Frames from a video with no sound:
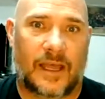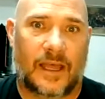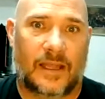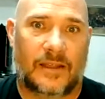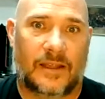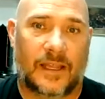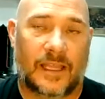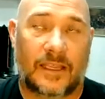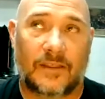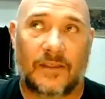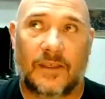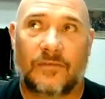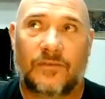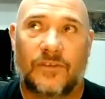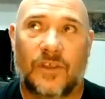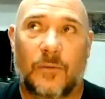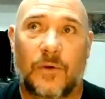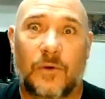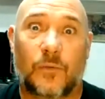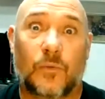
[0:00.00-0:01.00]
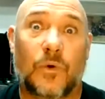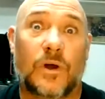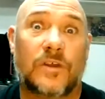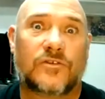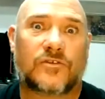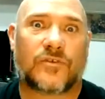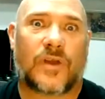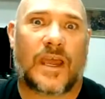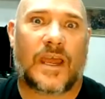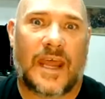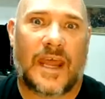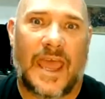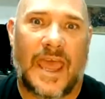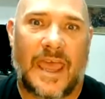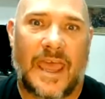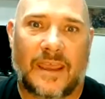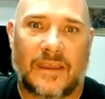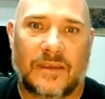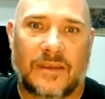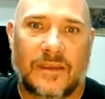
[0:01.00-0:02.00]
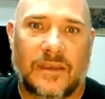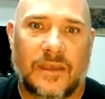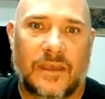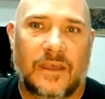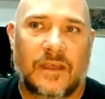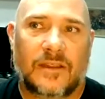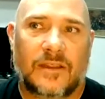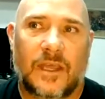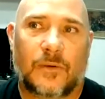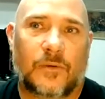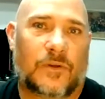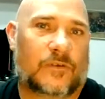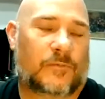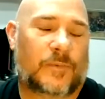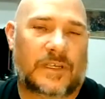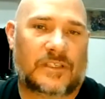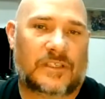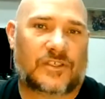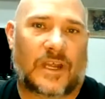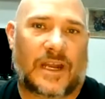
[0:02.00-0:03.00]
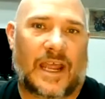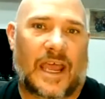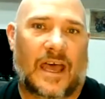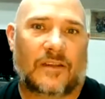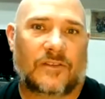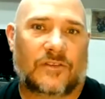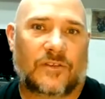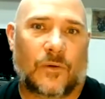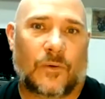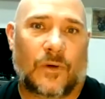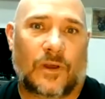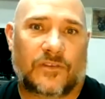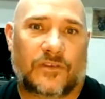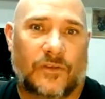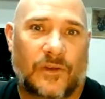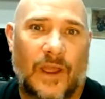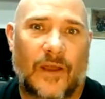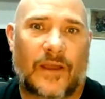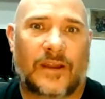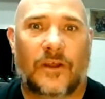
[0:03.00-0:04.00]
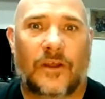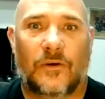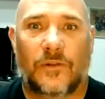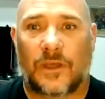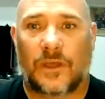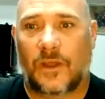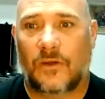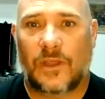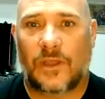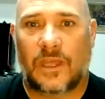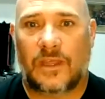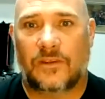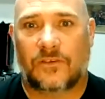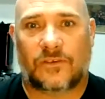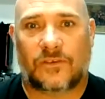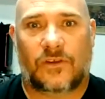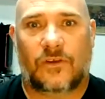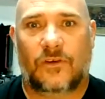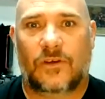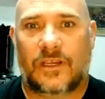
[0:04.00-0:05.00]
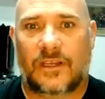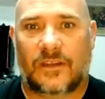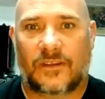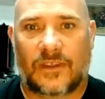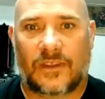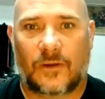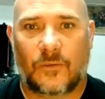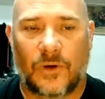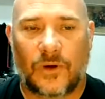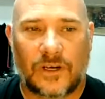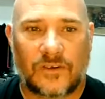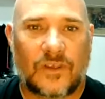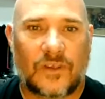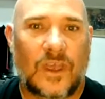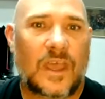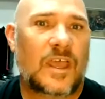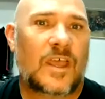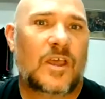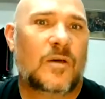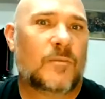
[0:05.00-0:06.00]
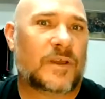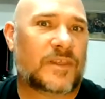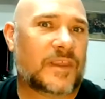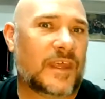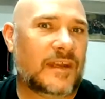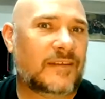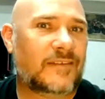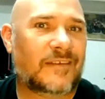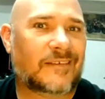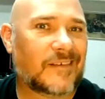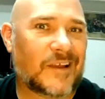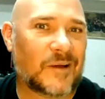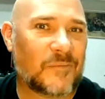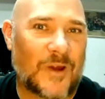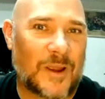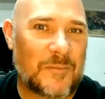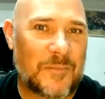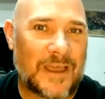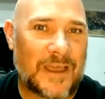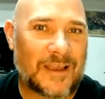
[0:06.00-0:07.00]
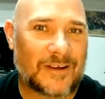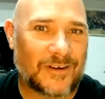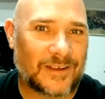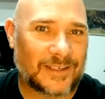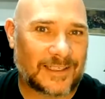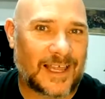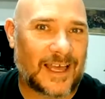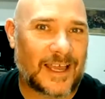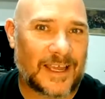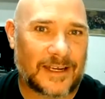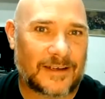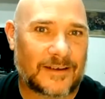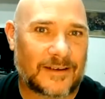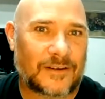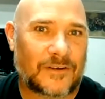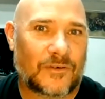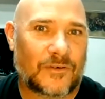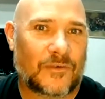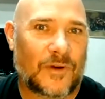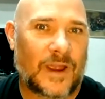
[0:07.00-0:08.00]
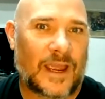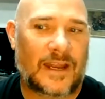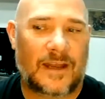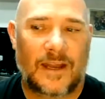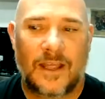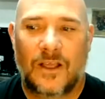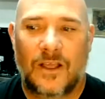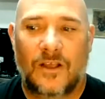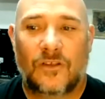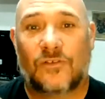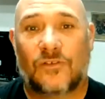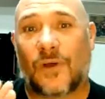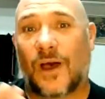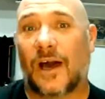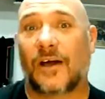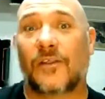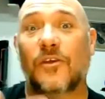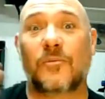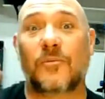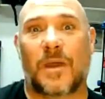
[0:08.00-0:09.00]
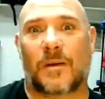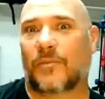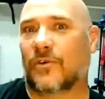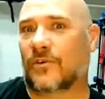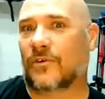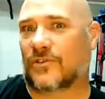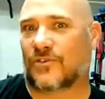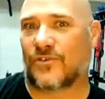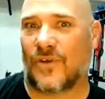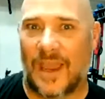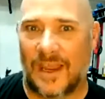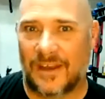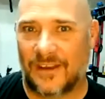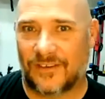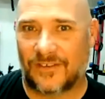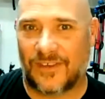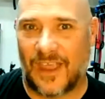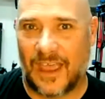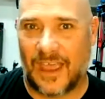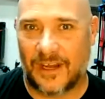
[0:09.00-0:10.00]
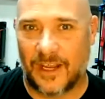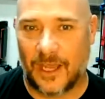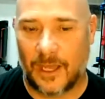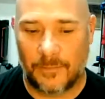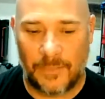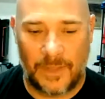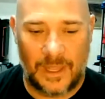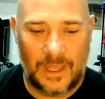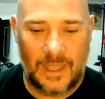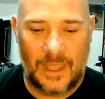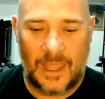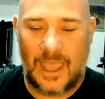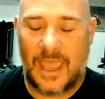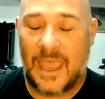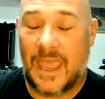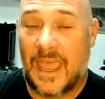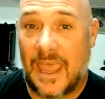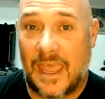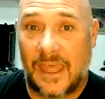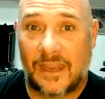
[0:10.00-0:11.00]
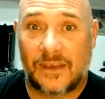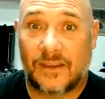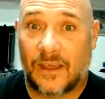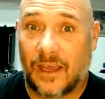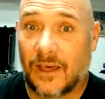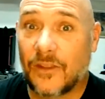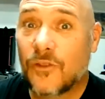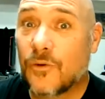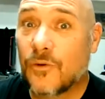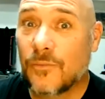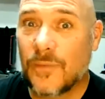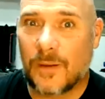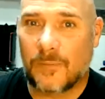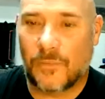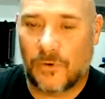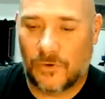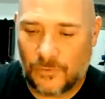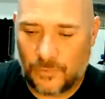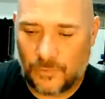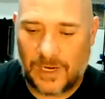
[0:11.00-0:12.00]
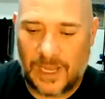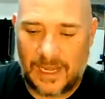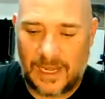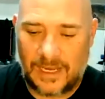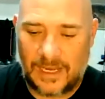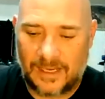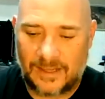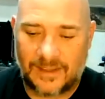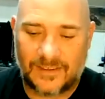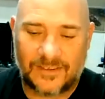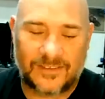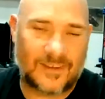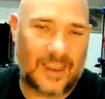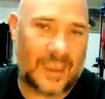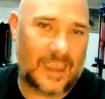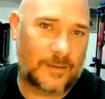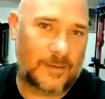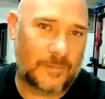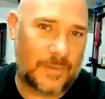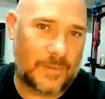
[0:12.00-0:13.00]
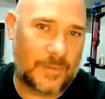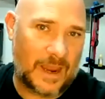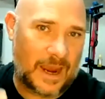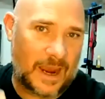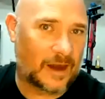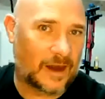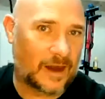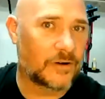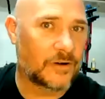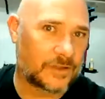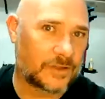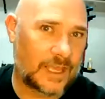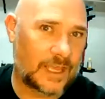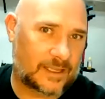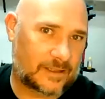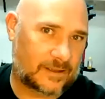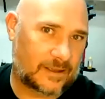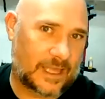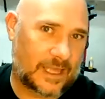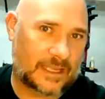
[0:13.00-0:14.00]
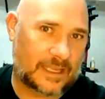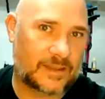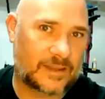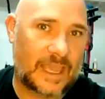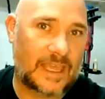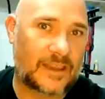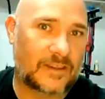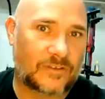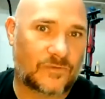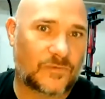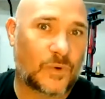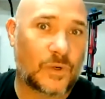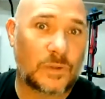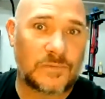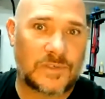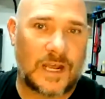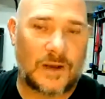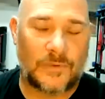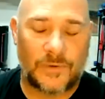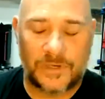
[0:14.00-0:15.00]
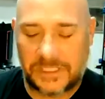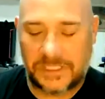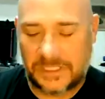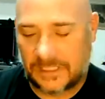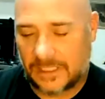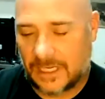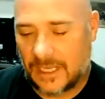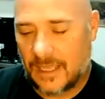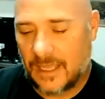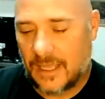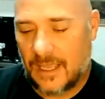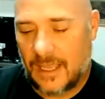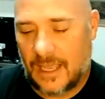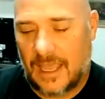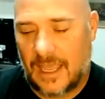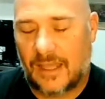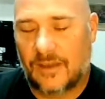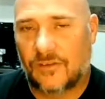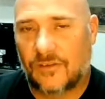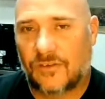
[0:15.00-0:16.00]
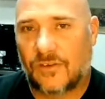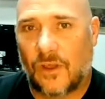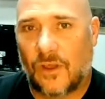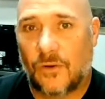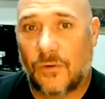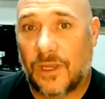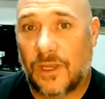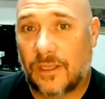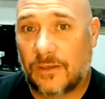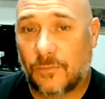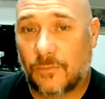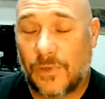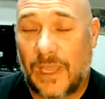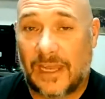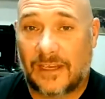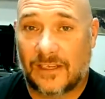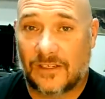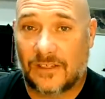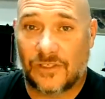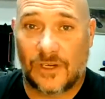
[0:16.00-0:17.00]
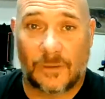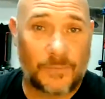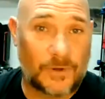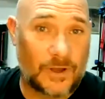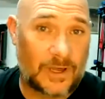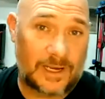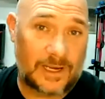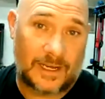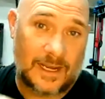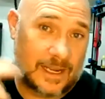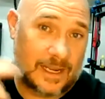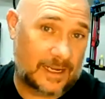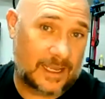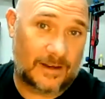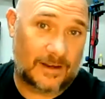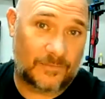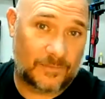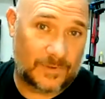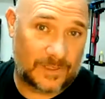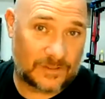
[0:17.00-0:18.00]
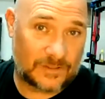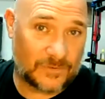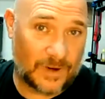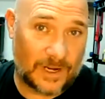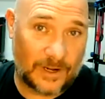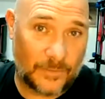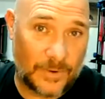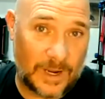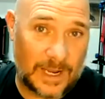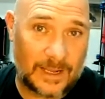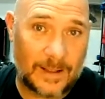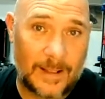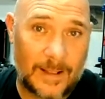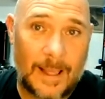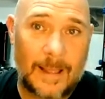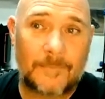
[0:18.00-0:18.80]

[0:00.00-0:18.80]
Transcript: Like if someone was trying to hack, they would have been shut out. So now I know that, okay, the security in the thing works, but then it didn't come right back online, right? So other members tried to sign up, and other members were getting the same error, like hey, this form's not working. And so we had to jump on it and get it fixed right away.